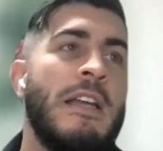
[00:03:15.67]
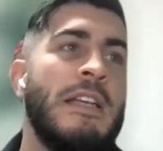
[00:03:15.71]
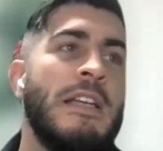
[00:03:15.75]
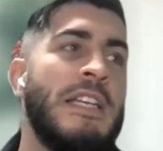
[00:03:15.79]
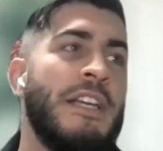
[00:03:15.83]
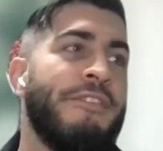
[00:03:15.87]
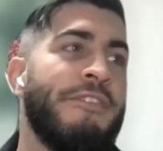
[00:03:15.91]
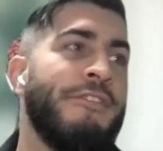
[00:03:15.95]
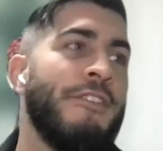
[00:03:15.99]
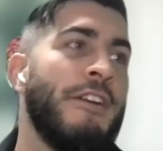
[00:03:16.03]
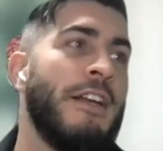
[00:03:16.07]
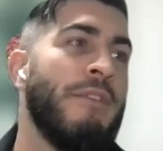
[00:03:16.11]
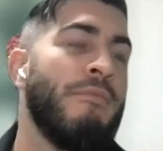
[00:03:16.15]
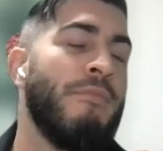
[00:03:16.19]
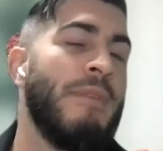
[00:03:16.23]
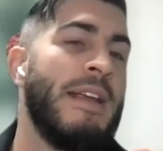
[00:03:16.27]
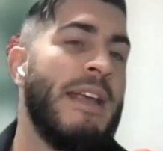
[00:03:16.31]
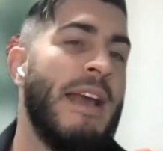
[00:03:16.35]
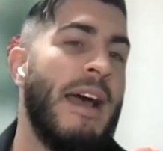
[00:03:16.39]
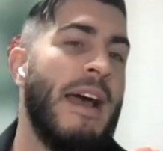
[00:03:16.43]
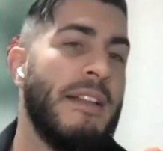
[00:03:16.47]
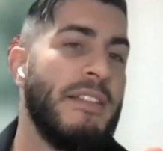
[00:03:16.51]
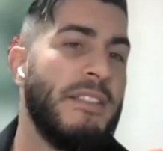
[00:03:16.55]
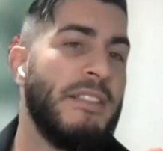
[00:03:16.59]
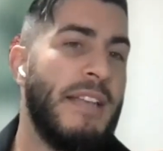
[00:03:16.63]
Different in
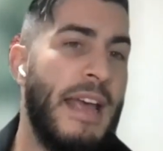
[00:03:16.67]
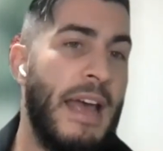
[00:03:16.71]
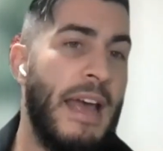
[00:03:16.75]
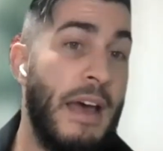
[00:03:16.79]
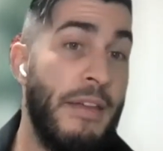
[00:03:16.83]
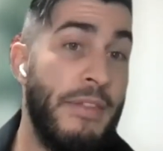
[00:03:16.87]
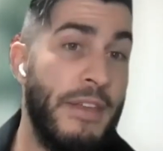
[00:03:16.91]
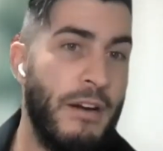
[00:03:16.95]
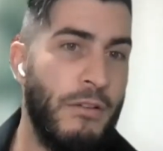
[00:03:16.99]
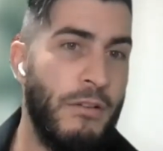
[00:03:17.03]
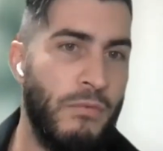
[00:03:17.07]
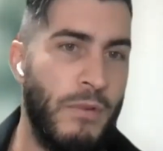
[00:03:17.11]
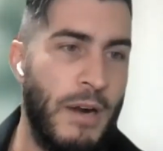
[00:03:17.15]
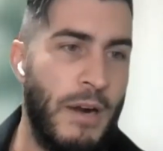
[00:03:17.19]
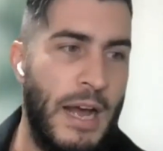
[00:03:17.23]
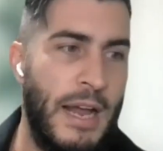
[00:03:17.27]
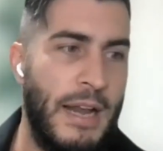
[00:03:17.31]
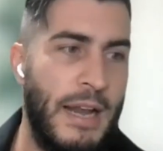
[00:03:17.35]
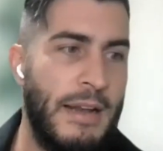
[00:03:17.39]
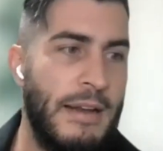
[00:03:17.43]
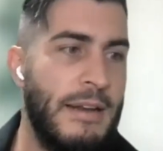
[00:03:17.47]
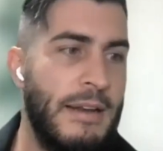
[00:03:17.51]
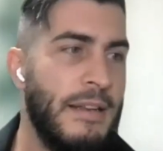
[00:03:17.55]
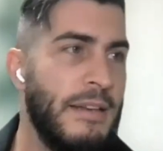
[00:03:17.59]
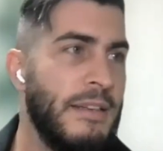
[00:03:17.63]
regards to how they're
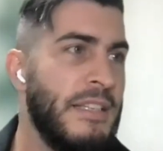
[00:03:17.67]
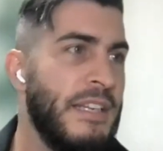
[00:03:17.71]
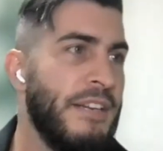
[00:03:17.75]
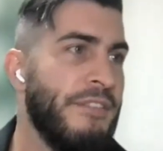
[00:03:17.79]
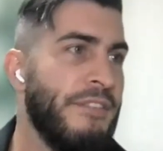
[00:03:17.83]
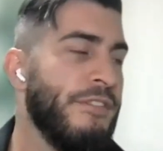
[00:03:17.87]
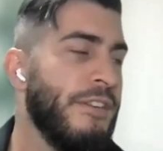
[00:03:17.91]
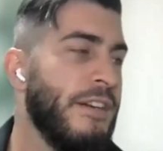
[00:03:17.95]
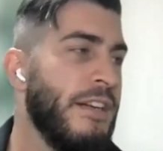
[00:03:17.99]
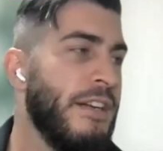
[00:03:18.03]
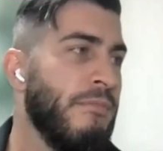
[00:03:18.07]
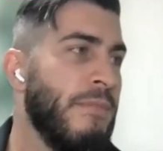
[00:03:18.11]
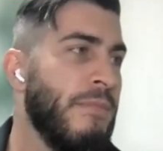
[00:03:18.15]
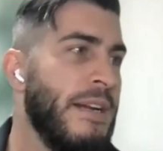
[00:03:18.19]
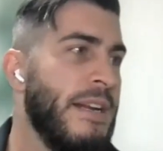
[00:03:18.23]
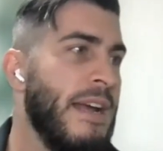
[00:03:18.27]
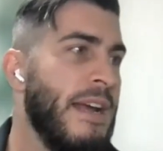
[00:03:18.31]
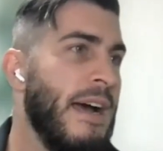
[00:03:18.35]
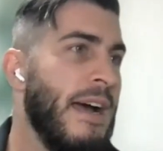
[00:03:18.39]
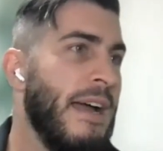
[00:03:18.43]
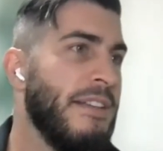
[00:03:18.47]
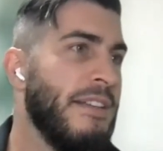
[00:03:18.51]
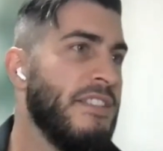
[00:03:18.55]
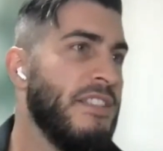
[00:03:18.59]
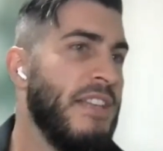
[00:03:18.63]
run, different in
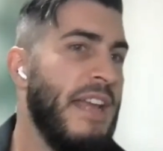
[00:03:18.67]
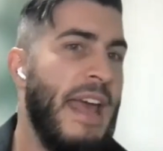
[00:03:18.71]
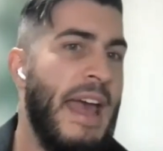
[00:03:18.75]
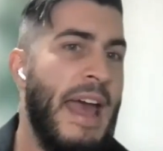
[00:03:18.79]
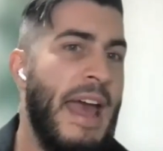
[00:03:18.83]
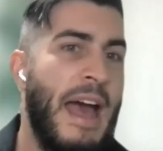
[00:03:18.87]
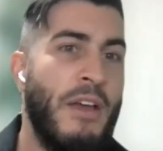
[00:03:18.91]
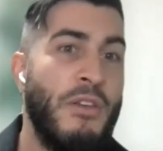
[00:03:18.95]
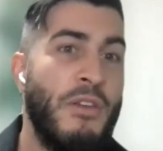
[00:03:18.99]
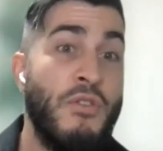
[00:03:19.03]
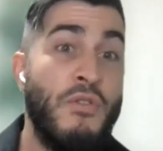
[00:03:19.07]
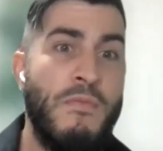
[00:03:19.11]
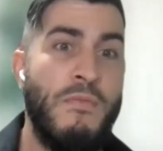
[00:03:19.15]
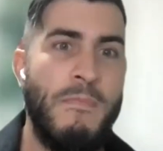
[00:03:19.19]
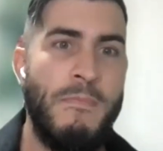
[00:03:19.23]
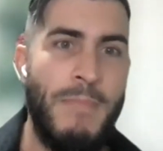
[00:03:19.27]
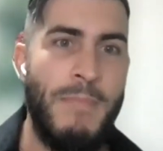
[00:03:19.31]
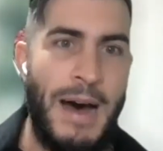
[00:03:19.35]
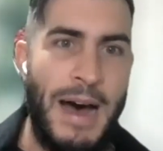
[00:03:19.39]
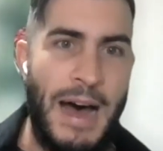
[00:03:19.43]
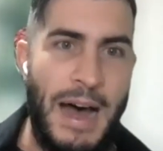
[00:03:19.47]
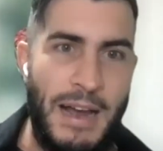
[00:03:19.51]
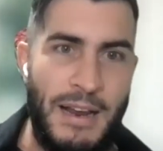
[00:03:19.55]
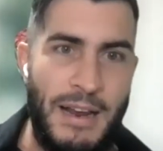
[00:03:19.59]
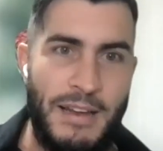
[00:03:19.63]
regards to how you
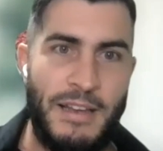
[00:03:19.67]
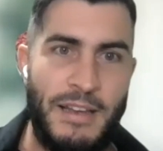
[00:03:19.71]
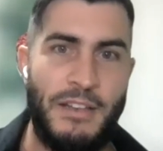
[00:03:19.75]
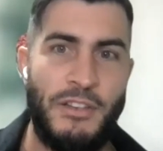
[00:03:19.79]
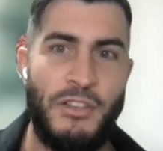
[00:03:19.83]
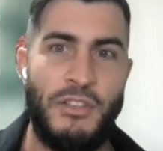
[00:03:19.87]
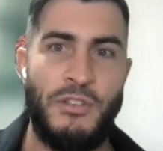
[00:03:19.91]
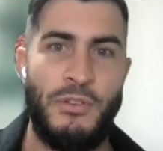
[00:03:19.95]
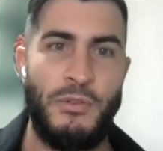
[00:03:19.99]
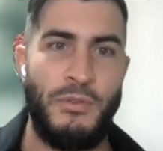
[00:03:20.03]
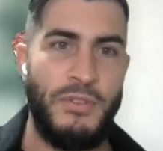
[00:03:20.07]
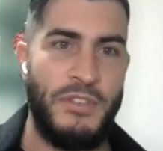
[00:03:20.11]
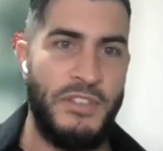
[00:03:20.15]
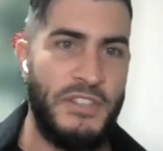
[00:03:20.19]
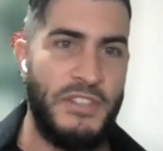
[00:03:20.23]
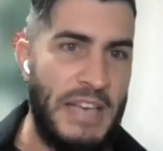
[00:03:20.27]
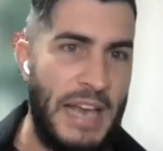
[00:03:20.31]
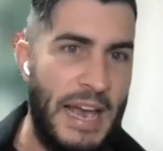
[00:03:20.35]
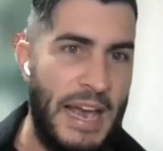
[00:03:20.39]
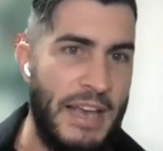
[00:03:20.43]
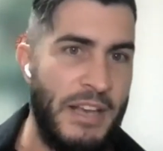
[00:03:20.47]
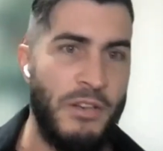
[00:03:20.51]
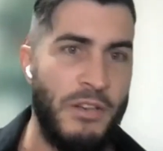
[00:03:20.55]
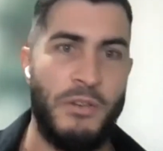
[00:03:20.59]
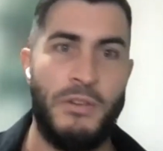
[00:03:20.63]
market, do
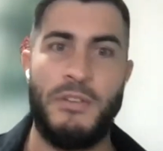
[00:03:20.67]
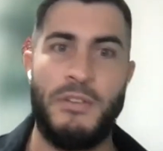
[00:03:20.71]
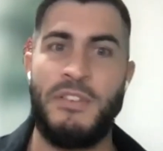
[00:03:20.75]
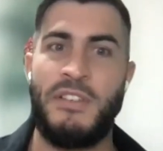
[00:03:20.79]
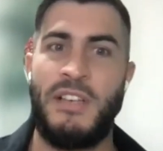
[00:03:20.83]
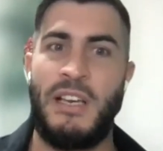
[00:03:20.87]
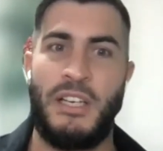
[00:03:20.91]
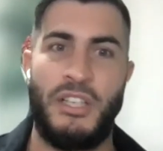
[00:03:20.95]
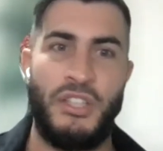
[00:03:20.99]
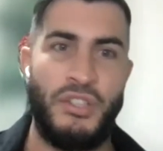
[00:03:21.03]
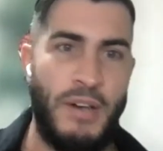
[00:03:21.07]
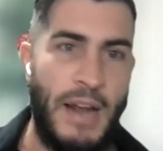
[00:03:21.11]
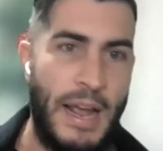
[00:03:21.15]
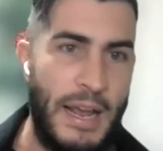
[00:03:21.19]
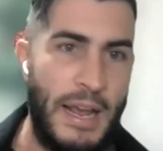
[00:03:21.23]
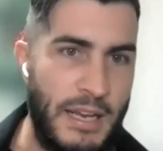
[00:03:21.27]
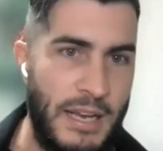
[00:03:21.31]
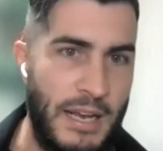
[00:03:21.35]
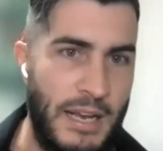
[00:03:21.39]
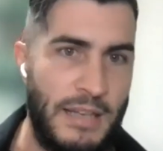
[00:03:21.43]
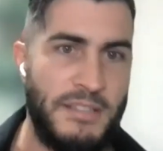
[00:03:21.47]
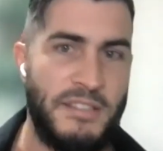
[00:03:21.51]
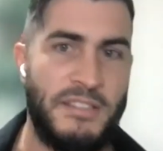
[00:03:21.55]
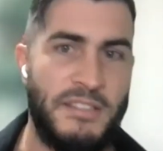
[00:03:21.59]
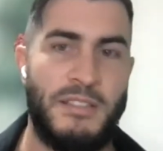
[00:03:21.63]
sales, attract
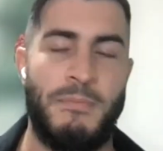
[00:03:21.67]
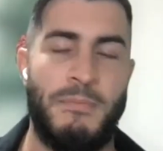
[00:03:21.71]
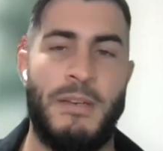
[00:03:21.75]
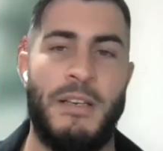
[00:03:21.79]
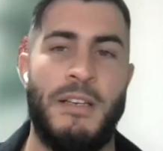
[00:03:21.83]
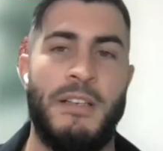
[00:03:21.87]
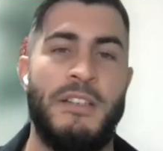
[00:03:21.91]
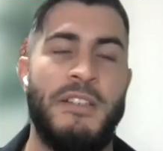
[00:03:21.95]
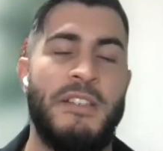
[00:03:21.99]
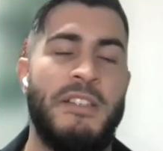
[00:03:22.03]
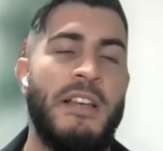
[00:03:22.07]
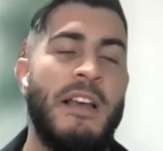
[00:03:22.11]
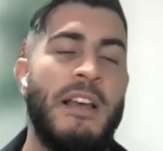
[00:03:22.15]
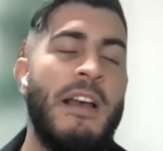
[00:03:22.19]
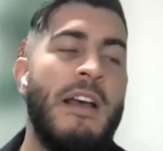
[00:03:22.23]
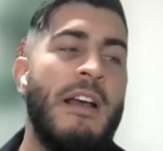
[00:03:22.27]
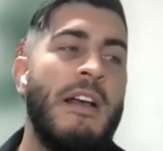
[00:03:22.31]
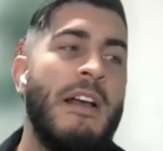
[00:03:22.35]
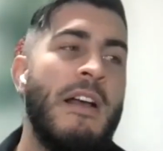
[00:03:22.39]
customers,